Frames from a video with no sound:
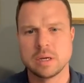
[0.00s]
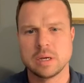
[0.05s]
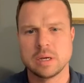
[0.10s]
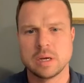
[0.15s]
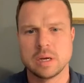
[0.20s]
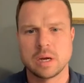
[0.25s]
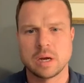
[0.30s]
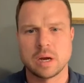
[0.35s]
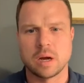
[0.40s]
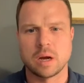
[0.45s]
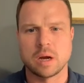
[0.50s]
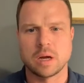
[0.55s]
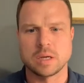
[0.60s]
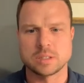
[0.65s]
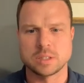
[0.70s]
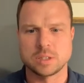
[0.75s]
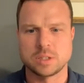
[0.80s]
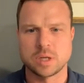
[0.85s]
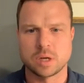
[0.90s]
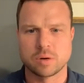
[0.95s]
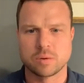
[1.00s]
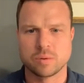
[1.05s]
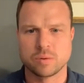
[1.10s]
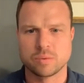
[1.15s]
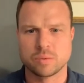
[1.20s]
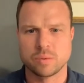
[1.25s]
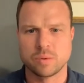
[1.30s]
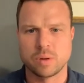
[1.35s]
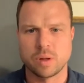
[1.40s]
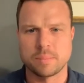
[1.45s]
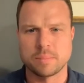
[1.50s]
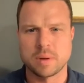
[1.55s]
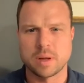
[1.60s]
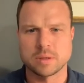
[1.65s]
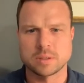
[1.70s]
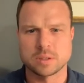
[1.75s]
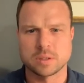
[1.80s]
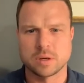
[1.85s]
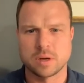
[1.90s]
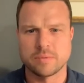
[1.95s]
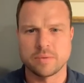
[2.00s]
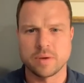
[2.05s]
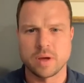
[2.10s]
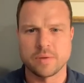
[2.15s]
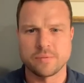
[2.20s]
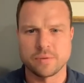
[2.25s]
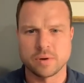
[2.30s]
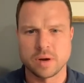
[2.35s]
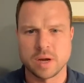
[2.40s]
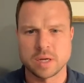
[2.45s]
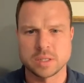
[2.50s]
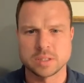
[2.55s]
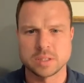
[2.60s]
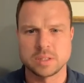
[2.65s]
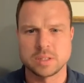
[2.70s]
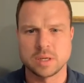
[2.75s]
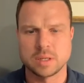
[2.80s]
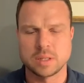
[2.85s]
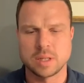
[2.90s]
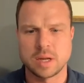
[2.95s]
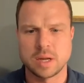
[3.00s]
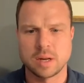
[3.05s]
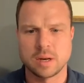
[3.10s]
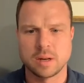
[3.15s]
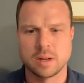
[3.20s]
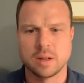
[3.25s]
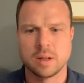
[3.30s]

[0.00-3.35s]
uh, as a general rule. I'm not sure I've ever actually done that.